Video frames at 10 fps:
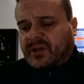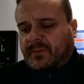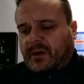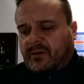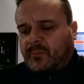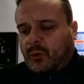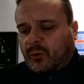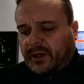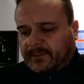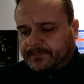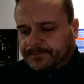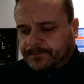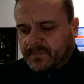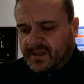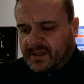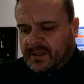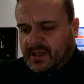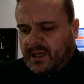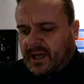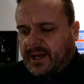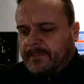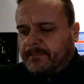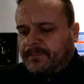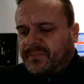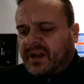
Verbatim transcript: tomorrow morning. Um,